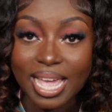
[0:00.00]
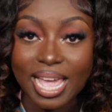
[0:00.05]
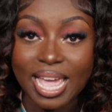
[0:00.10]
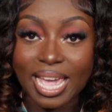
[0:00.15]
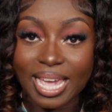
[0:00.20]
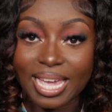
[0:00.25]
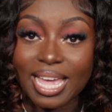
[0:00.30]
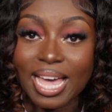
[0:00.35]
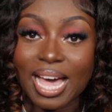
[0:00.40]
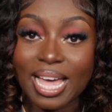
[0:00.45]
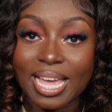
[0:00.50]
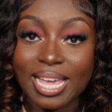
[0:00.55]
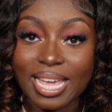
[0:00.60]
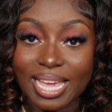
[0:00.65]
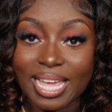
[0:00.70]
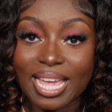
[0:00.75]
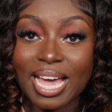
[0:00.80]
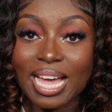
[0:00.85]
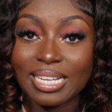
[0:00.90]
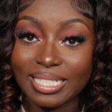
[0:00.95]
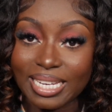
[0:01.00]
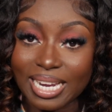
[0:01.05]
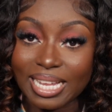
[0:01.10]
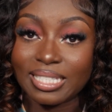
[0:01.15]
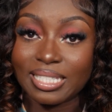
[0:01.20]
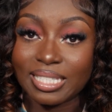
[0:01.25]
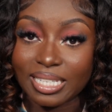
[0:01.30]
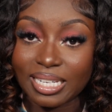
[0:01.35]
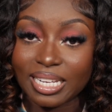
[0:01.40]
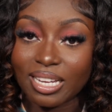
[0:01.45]
It got
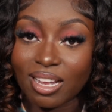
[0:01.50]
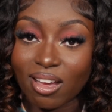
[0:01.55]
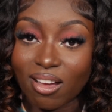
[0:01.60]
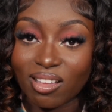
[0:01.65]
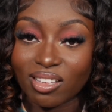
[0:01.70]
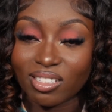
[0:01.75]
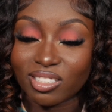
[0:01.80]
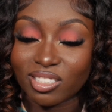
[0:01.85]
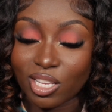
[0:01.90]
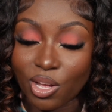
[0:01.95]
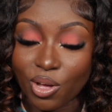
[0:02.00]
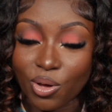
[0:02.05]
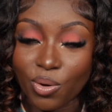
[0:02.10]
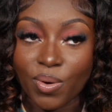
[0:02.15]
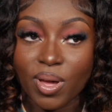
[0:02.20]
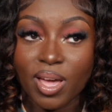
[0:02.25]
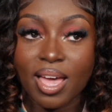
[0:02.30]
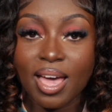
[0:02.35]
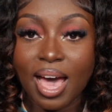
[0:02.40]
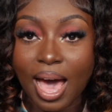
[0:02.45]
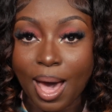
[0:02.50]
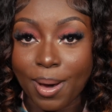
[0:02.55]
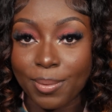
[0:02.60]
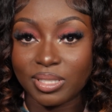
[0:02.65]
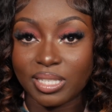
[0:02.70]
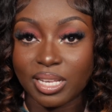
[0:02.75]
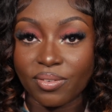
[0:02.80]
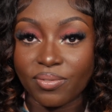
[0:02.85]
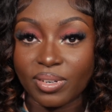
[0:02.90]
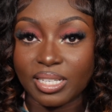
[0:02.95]
density, y'all. So I would
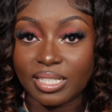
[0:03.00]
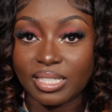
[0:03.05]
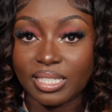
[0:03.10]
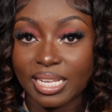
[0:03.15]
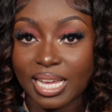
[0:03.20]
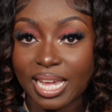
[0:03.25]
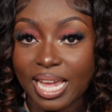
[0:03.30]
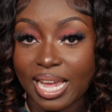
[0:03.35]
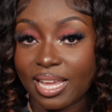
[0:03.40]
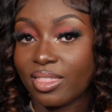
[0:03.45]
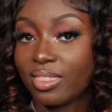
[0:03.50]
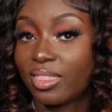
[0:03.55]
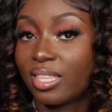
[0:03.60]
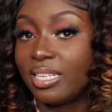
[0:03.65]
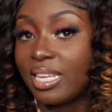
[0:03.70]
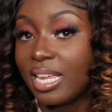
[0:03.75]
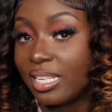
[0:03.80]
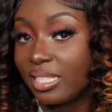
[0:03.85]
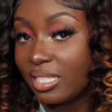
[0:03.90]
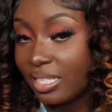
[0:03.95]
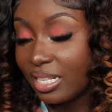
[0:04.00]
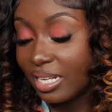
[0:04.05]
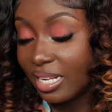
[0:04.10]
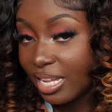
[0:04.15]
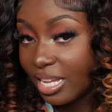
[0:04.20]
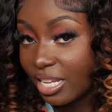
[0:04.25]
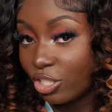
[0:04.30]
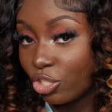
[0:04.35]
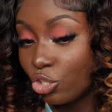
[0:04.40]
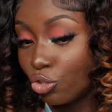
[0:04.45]
definitely say the density
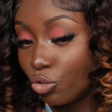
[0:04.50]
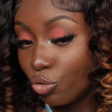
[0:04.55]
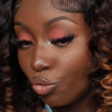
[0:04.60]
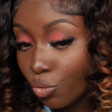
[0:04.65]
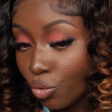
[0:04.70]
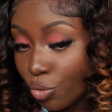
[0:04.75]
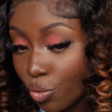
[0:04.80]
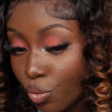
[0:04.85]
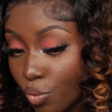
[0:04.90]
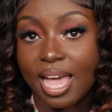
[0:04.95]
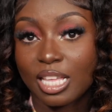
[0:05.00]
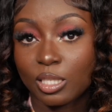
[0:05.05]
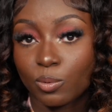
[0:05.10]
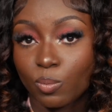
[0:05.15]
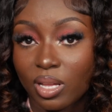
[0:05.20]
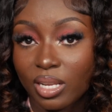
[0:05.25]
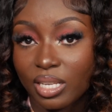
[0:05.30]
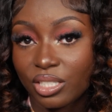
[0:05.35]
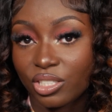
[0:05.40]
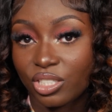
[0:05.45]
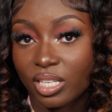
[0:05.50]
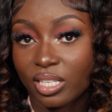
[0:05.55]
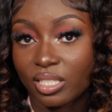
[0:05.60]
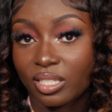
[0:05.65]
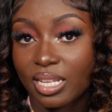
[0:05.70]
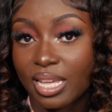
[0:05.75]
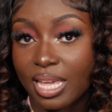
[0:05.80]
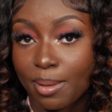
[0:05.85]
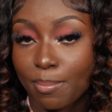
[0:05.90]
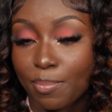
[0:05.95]
is true, as well as
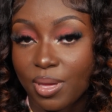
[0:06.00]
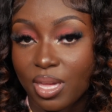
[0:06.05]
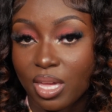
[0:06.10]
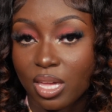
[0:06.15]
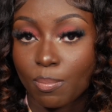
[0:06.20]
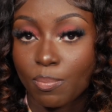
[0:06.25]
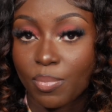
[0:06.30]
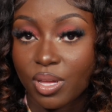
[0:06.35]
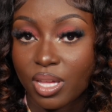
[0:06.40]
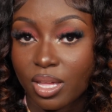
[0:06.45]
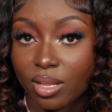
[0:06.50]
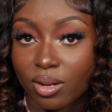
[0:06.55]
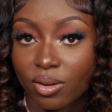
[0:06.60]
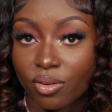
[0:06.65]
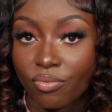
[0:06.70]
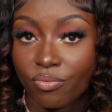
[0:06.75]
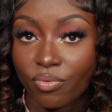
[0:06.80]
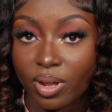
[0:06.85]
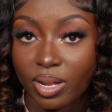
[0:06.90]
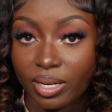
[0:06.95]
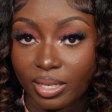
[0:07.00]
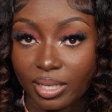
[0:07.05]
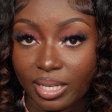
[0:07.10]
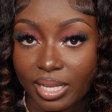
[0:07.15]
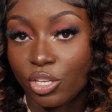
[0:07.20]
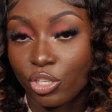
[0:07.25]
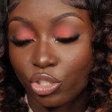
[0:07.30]
just it being beginner friendly.